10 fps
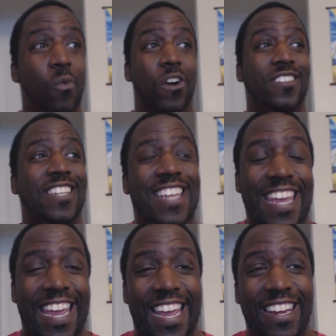once
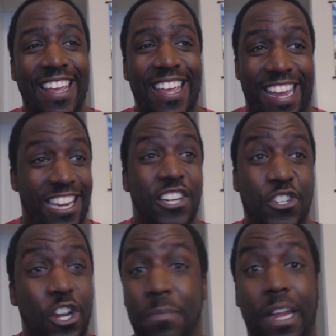again, in a
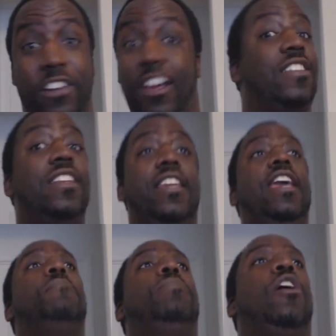ship that doesn't
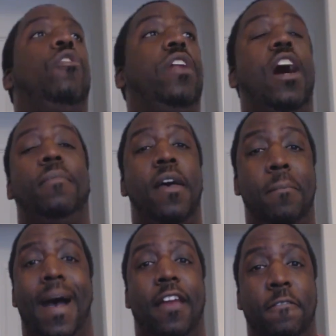get blown up
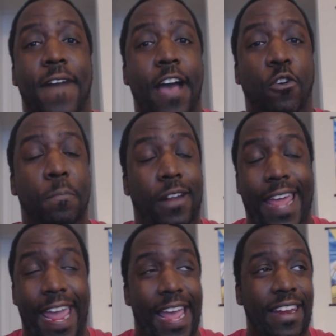by the final
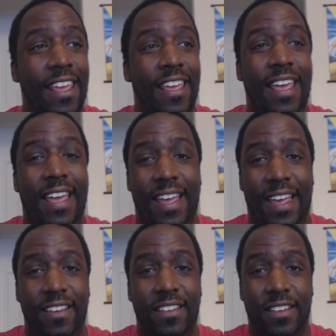plan,
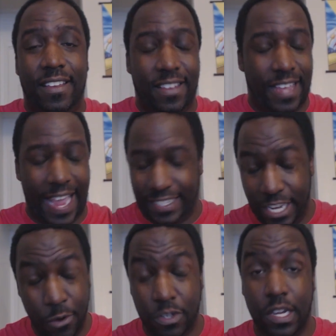
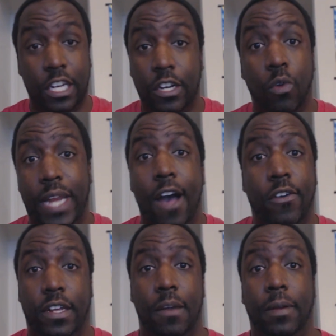as he was going to go
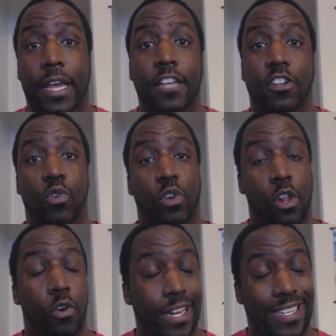down in a blaze of
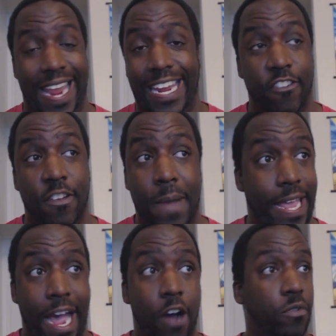glory, taking
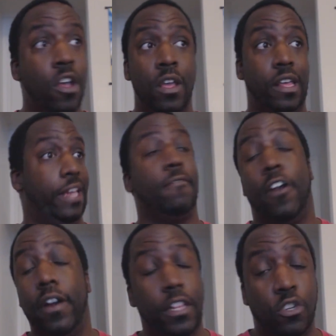everybody out. And at the
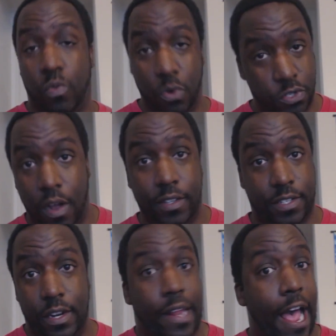very least, Rustal
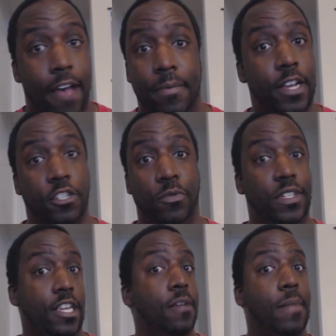is still alive, because
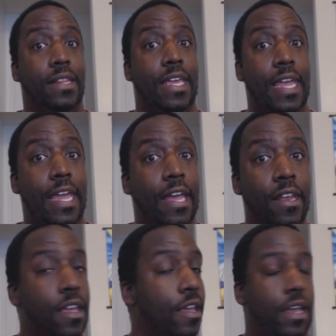we see him at the
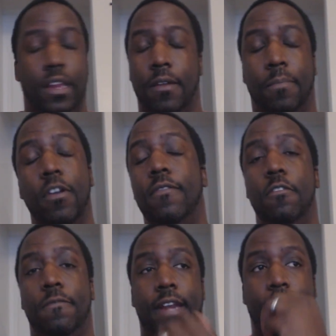end in the
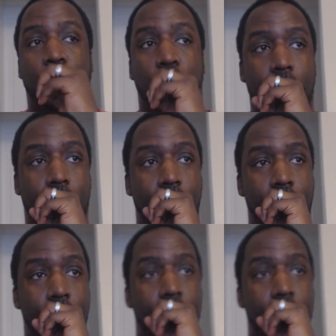preview for next week.